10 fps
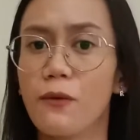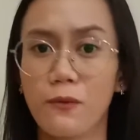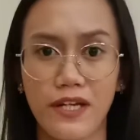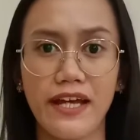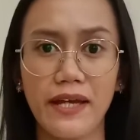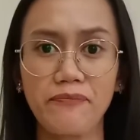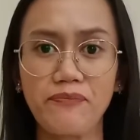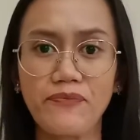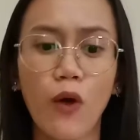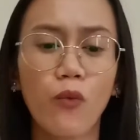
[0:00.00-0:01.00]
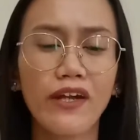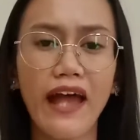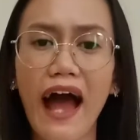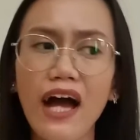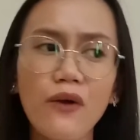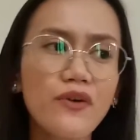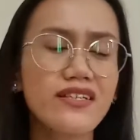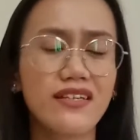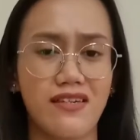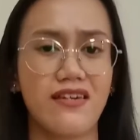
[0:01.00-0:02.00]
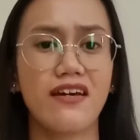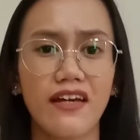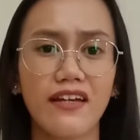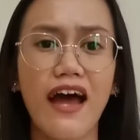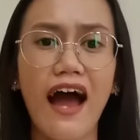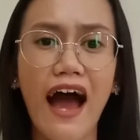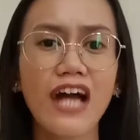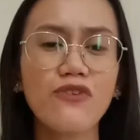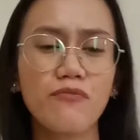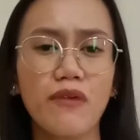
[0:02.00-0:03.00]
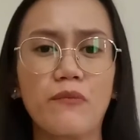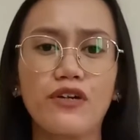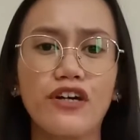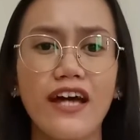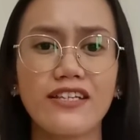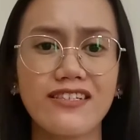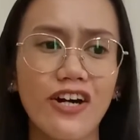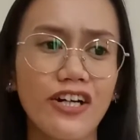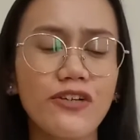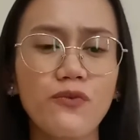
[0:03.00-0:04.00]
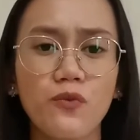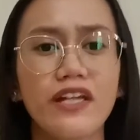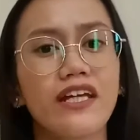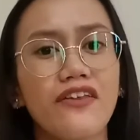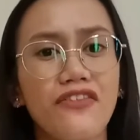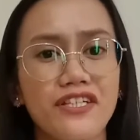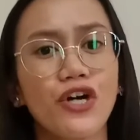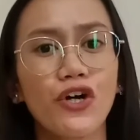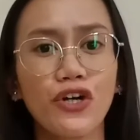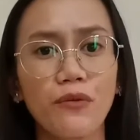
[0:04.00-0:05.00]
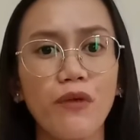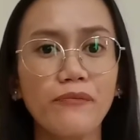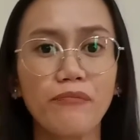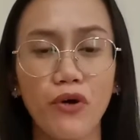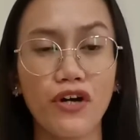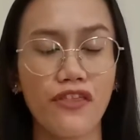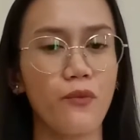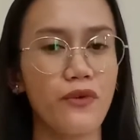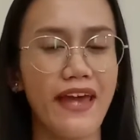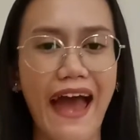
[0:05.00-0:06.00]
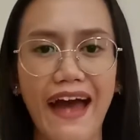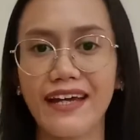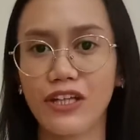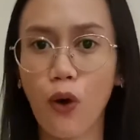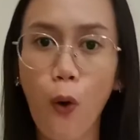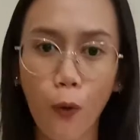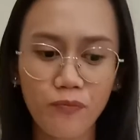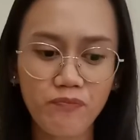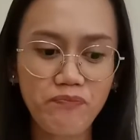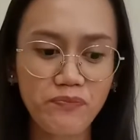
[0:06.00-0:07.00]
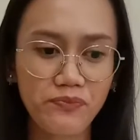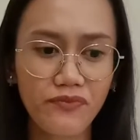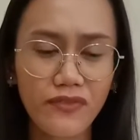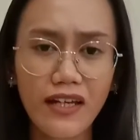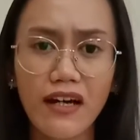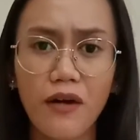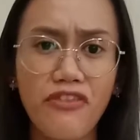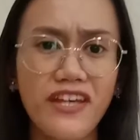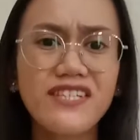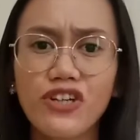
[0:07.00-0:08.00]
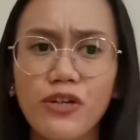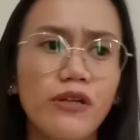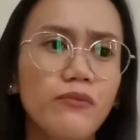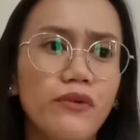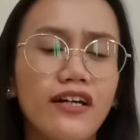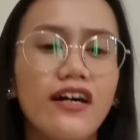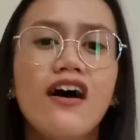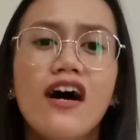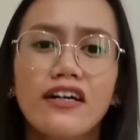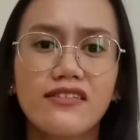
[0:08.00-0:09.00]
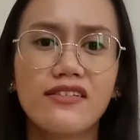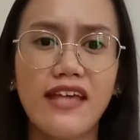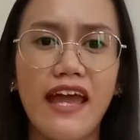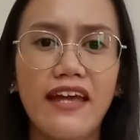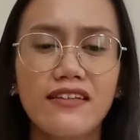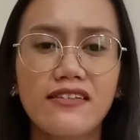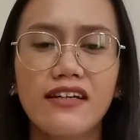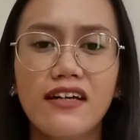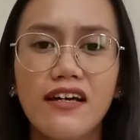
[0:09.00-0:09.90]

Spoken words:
reading. When I was a kid, I remember I started reading this herbal book that we had at home. This herbal book contained